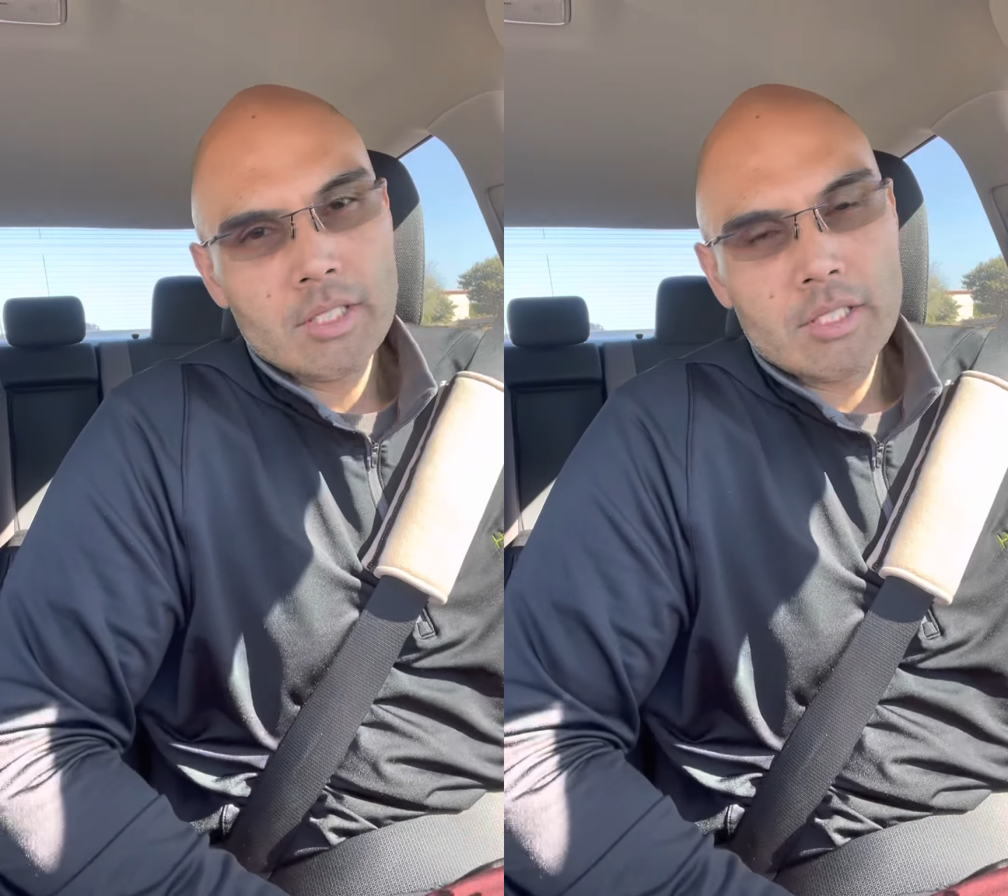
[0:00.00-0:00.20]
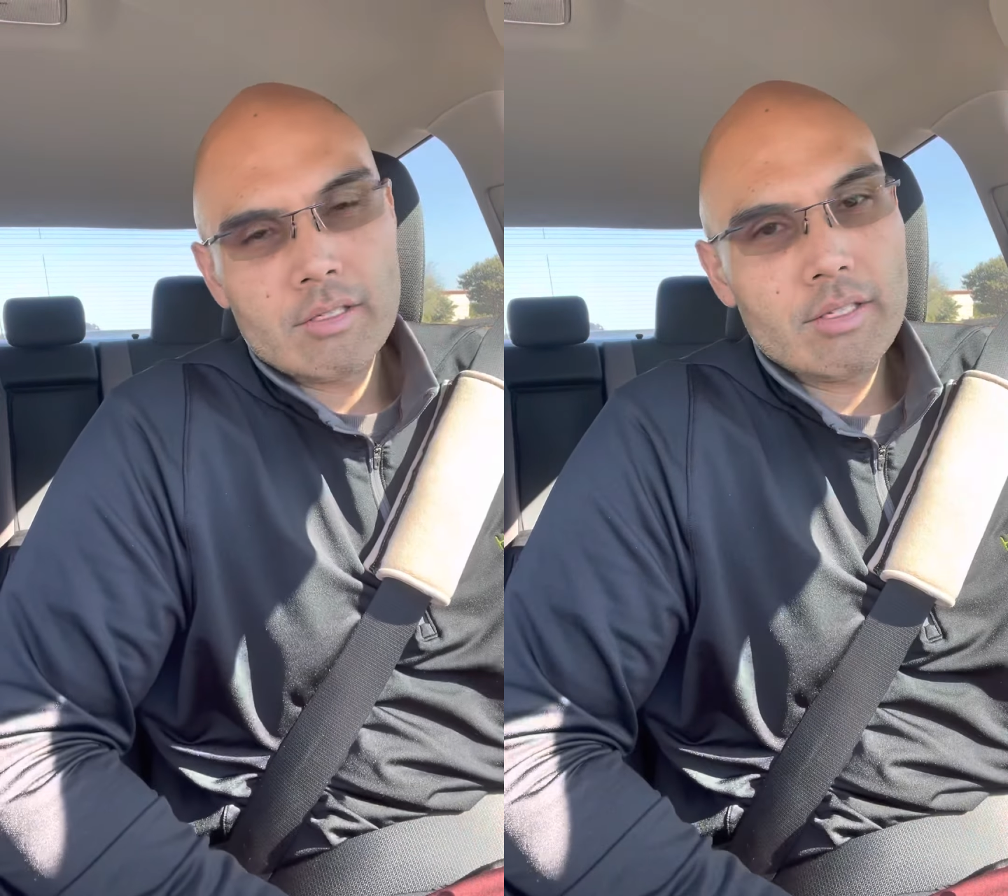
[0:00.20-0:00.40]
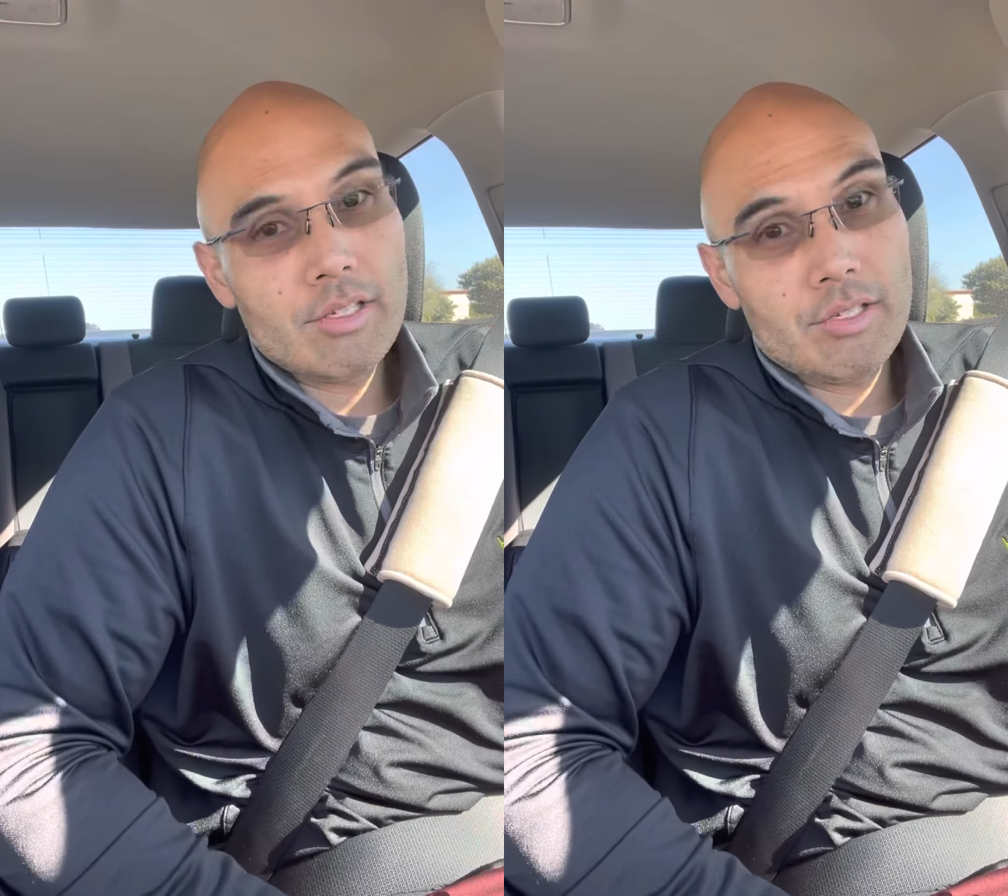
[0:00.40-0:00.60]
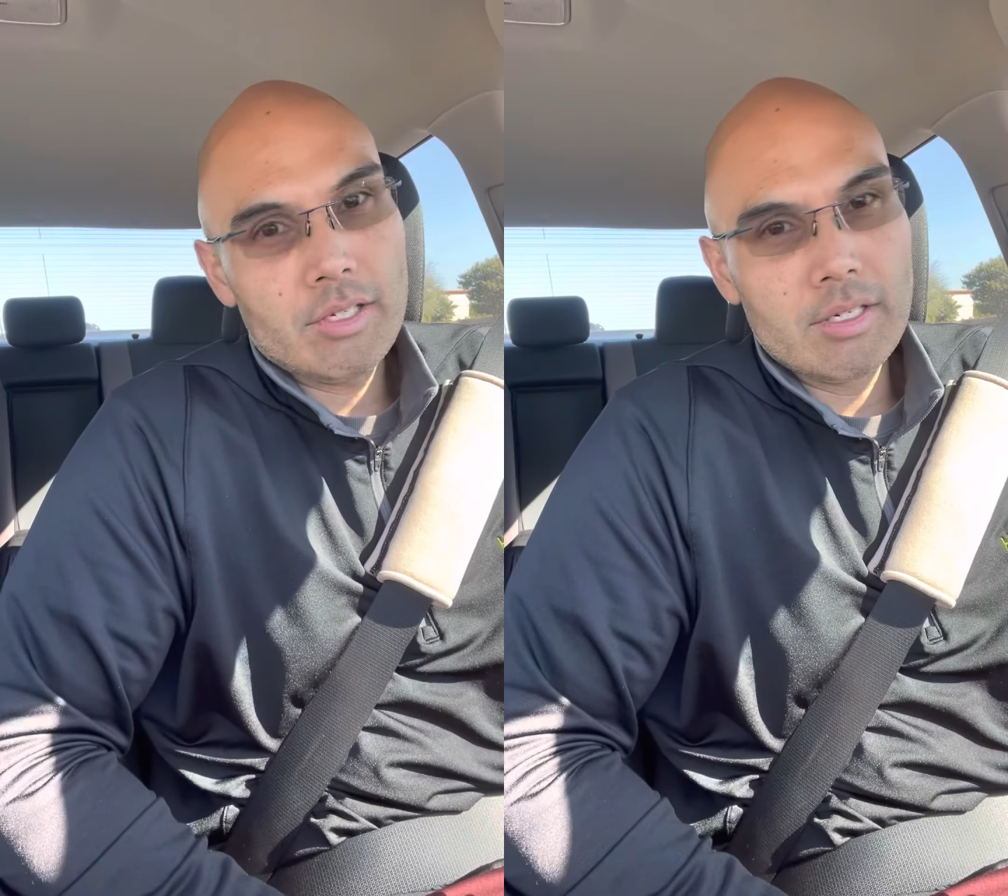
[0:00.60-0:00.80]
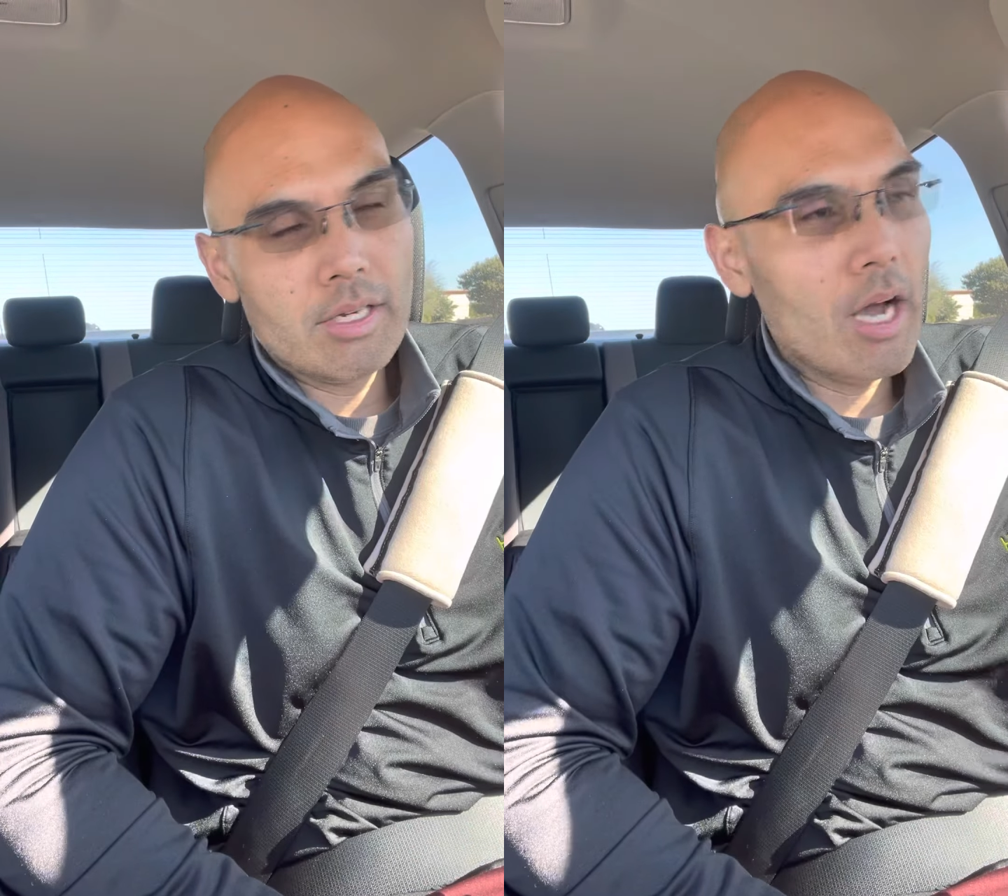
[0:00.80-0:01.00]
say they see
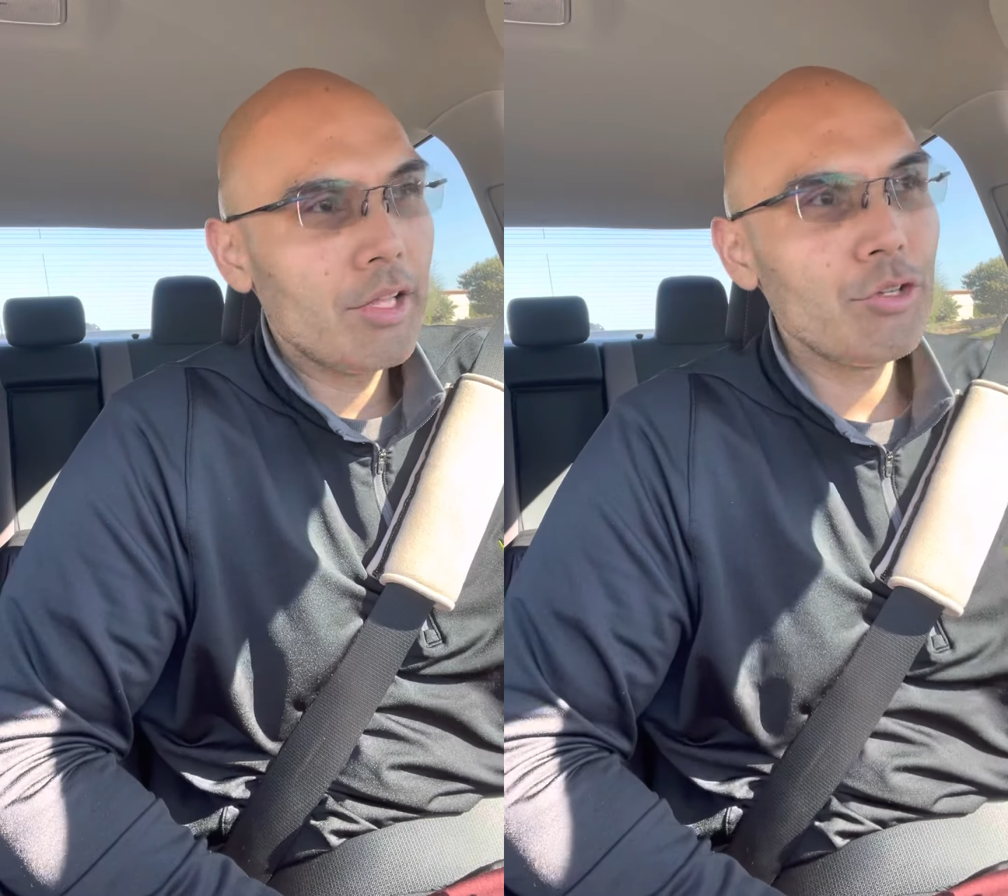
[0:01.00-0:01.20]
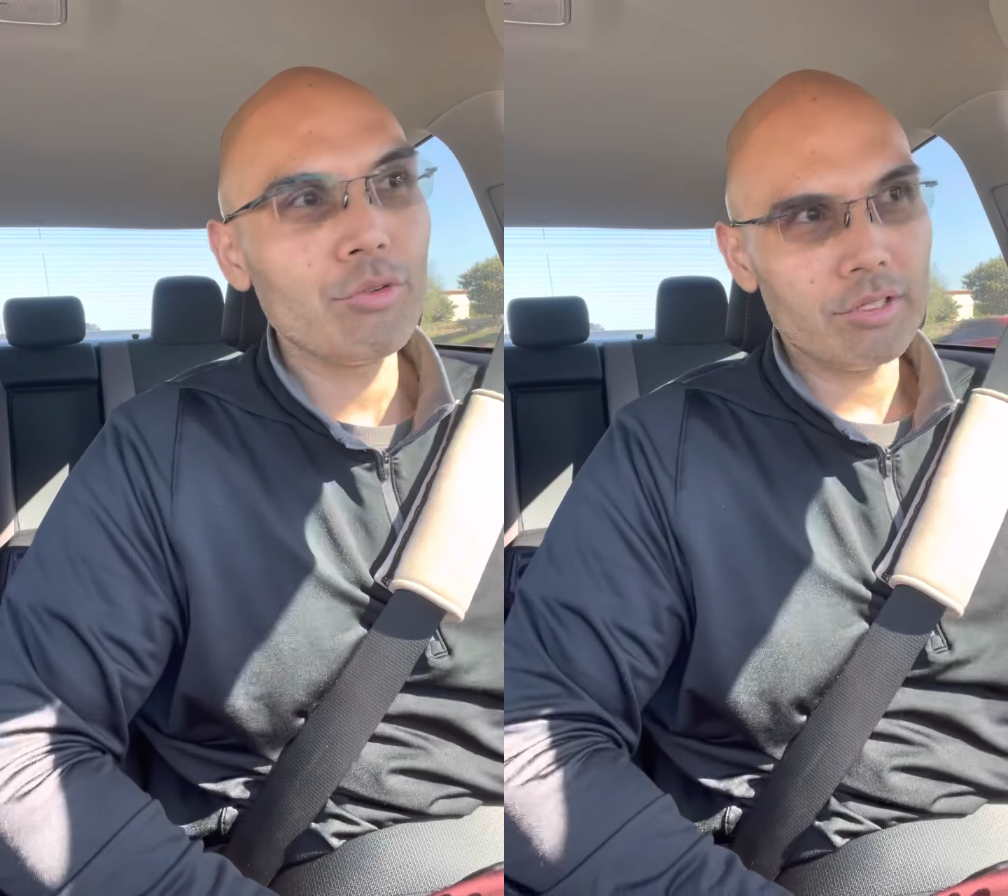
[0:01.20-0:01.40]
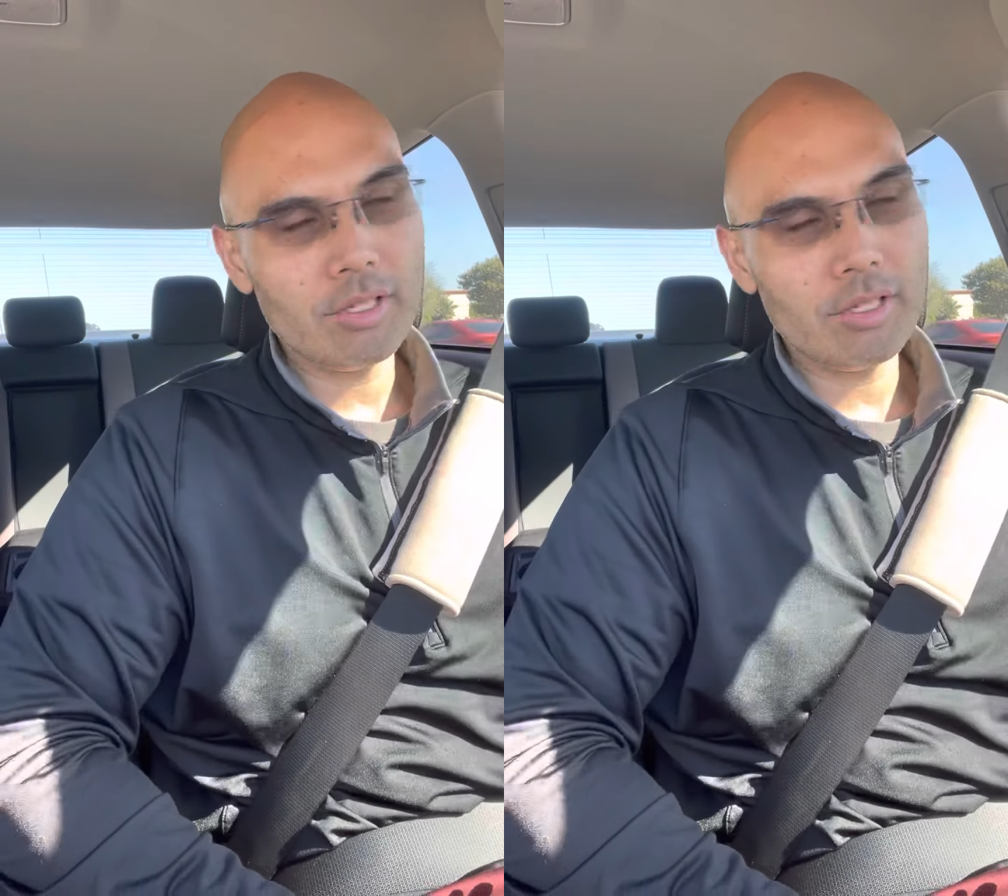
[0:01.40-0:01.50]
a non-US